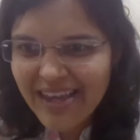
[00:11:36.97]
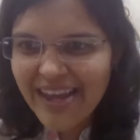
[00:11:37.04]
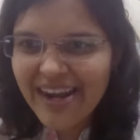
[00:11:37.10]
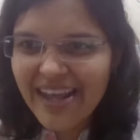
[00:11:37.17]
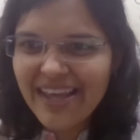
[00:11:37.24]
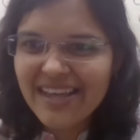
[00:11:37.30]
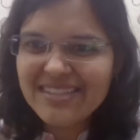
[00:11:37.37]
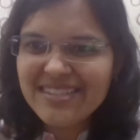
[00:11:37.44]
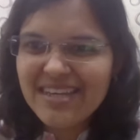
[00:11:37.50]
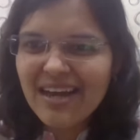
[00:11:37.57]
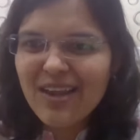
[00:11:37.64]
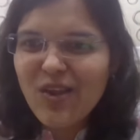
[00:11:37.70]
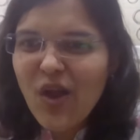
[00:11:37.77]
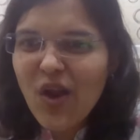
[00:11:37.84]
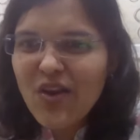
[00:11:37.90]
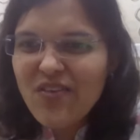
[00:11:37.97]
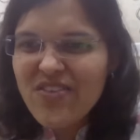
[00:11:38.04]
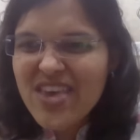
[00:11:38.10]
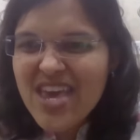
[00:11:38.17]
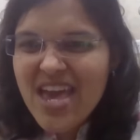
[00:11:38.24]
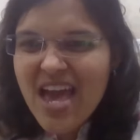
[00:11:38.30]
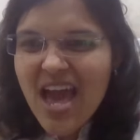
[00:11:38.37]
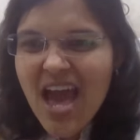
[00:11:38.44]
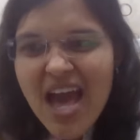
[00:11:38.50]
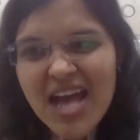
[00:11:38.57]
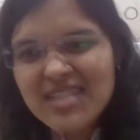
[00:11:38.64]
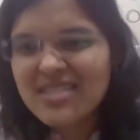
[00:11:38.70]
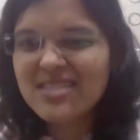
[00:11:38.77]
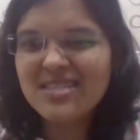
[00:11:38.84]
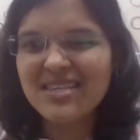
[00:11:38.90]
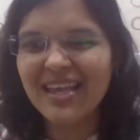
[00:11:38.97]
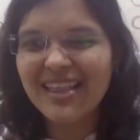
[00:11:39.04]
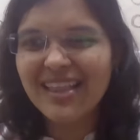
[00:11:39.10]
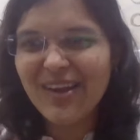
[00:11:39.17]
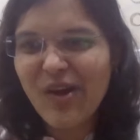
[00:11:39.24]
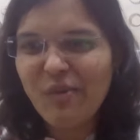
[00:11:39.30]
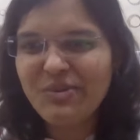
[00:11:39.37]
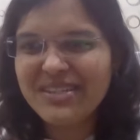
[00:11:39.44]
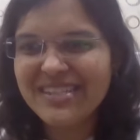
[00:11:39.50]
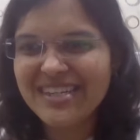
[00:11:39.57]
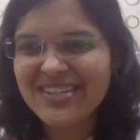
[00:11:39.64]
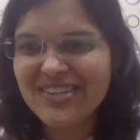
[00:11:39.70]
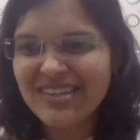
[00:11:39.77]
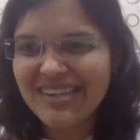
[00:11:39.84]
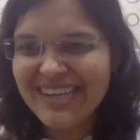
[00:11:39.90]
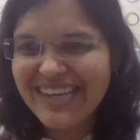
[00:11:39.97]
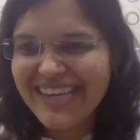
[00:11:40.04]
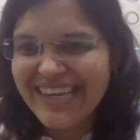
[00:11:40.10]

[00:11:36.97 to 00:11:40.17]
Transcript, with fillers: And I can see a lot of yes in the comment section.